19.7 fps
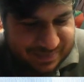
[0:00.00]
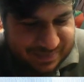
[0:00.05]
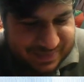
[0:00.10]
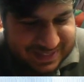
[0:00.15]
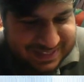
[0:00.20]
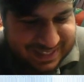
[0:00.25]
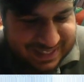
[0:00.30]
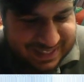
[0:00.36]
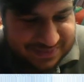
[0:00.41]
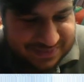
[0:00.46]

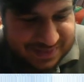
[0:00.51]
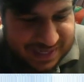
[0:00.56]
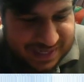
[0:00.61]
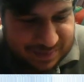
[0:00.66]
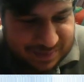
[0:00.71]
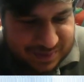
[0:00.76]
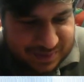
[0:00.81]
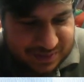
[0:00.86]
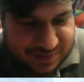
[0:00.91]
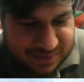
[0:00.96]
Sands of
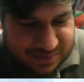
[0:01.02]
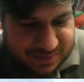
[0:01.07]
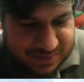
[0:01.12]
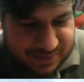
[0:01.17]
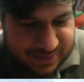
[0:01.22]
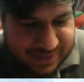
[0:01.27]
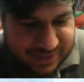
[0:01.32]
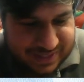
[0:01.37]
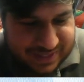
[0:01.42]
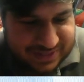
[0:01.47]
Time 2
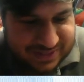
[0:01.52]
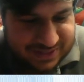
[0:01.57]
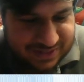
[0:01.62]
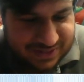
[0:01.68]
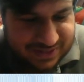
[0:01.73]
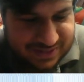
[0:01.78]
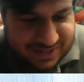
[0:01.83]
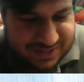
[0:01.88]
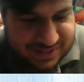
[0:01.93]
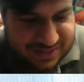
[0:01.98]
quickly
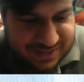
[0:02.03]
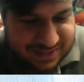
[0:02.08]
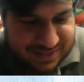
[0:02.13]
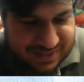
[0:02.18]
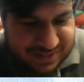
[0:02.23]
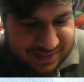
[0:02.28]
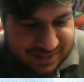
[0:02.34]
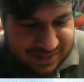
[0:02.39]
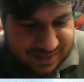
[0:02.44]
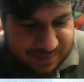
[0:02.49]
charges
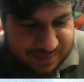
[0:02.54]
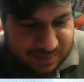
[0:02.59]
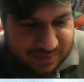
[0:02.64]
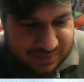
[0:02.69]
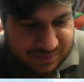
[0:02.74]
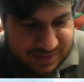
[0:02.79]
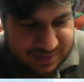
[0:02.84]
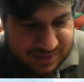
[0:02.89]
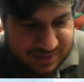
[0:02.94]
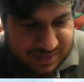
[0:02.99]
the
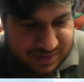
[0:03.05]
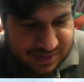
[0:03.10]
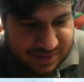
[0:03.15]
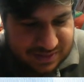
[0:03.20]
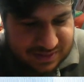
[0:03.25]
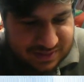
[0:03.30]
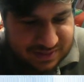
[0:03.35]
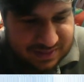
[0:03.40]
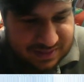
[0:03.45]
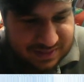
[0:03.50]
moves
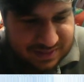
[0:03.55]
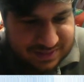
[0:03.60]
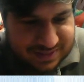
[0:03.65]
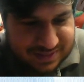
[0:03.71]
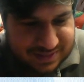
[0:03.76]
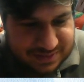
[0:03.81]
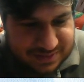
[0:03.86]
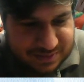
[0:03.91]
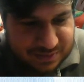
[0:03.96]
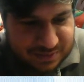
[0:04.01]
gauge in a
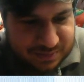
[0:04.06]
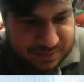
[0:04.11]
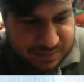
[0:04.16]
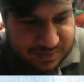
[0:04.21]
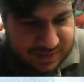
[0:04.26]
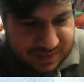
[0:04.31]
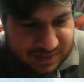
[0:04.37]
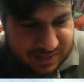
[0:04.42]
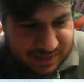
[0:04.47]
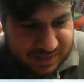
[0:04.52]

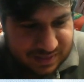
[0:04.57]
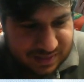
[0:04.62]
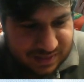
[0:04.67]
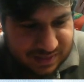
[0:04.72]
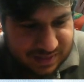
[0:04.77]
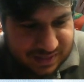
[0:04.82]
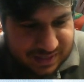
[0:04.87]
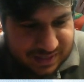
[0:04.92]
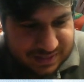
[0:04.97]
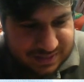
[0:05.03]
sandstorm.
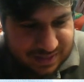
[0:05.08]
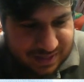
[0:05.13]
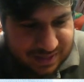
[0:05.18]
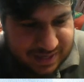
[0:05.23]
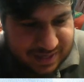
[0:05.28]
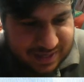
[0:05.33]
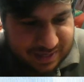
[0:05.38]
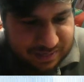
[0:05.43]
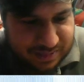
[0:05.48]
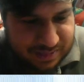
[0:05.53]

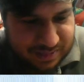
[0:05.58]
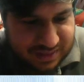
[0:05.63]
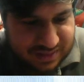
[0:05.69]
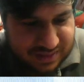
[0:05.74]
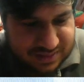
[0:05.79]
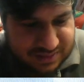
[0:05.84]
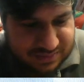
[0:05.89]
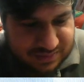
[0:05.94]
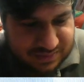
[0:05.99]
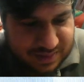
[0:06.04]
Dire hit
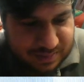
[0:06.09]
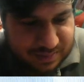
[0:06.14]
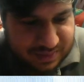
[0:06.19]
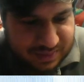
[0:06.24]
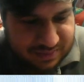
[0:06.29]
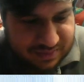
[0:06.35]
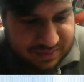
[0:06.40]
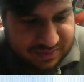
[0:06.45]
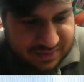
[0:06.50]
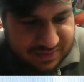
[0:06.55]
plus
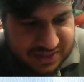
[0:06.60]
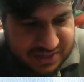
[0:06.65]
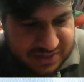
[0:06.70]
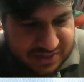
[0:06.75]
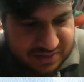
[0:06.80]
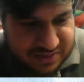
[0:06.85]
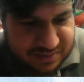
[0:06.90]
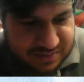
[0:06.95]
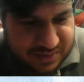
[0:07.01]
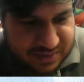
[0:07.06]
MP
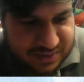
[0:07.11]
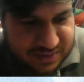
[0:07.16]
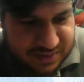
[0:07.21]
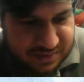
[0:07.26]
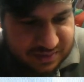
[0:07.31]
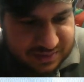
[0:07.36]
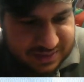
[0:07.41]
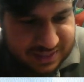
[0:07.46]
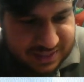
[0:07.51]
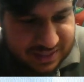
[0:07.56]
refresh, which you
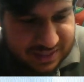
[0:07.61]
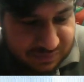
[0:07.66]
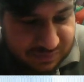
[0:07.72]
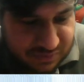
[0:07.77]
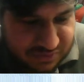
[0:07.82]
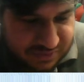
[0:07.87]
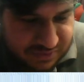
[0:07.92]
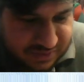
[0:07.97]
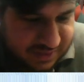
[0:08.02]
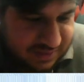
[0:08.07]
know. Sand
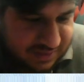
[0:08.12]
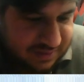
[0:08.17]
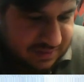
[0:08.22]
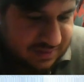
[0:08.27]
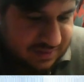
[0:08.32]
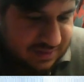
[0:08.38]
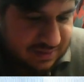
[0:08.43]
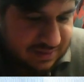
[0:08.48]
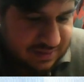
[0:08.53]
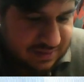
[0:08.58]
Fortress
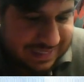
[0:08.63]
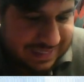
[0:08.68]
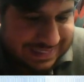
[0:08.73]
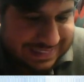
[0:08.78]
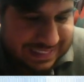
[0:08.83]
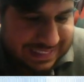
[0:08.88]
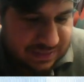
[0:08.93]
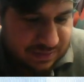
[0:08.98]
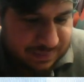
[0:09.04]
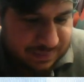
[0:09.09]

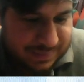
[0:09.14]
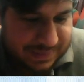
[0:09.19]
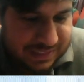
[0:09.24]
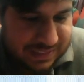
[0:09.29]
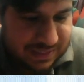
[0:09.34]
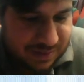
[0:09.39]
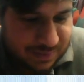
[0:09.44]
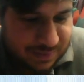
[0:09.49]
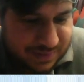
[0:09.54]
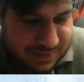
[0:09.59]
stats cannot be
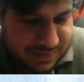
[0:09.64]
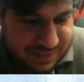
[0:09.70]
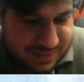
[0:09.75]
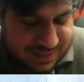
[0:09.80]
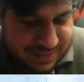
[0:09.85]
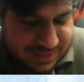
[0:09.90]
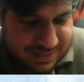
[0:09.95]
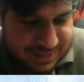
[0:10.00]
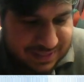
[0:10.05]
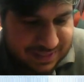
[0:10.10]
lowered
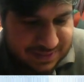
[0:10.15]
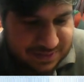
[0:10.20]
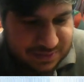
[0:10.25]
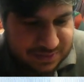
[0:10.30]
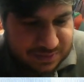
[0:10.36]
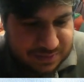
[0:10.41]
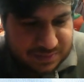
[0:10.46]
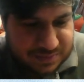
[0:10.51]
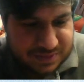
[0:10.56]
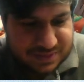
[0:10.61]
in a
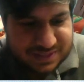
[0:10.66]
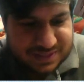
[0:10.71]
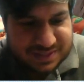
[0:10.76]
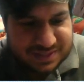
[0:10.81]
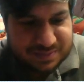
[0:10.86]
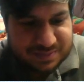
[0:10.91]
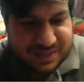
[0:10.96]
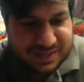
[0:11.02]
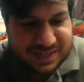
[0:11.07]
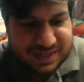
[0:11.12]
sandstorm, so this
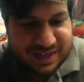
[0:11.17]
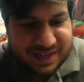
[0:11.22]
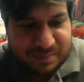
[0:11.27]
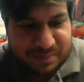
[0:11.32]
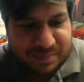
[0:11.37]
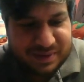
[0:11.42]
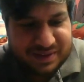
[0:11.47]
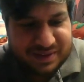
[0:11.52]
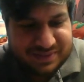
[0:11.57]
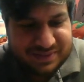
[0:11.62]
is a bit like
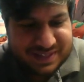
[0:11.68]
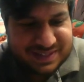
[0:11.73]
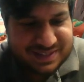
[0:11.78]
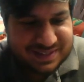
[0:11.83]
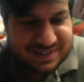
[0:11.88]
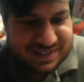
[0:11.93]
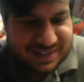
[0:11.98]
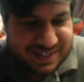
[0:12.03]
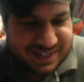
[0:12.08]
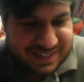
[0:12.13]

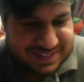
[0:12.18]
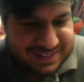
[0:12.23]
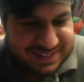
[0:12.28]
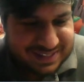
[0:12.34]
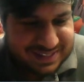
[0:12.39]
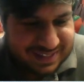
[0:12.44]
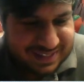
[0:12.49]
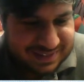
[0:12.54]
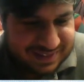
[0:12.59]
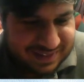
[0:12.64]
impervious in
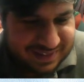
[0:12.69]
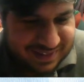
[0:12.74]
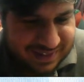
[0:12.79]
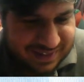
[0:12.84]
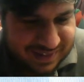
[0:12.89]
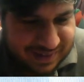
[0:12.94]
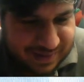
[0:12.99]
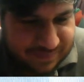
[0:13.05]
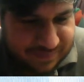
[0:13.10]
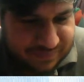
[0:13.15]
sand.
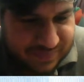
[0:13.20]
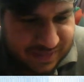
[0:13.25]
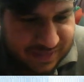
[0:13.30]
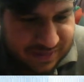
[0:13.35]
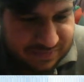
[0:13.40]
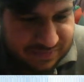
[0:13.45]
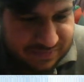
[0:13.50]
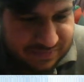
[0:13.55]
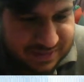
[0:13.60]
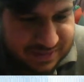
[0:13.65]

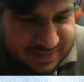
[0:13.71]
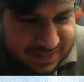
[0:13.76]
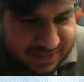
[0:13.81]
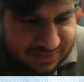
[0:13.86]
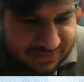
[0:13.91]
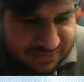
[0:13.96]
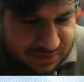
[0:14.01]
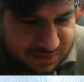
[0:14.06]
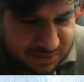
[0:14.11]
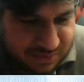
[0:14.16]
First Aid
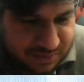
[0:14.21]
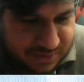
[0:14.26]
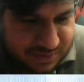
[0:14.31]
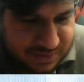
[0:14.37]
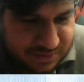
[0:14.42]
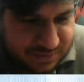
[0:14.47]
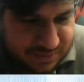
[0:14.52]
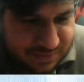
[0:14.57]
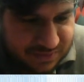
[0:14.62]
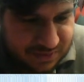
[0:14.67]
4,
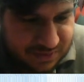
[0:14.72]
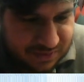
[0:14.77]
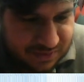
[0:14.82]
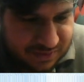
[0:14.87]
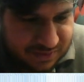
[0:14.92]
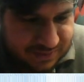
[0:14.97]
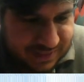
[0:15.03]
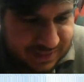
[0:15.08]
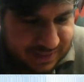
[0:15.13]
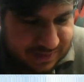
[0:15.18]
which we've got
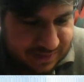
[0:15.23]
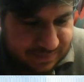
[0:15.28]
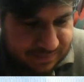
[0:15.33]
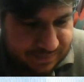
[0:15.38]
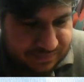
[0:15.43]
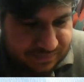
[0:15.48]
over here.